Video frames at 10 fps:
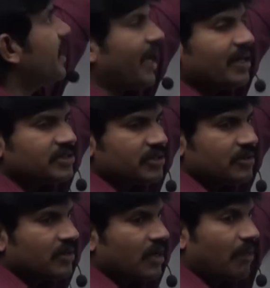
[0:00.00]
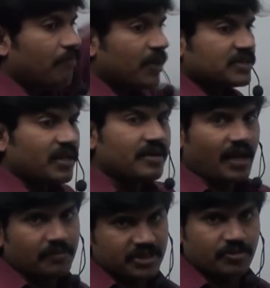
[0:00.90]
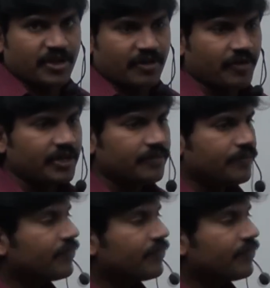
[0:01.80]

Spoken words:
catch, compulsory try must be required.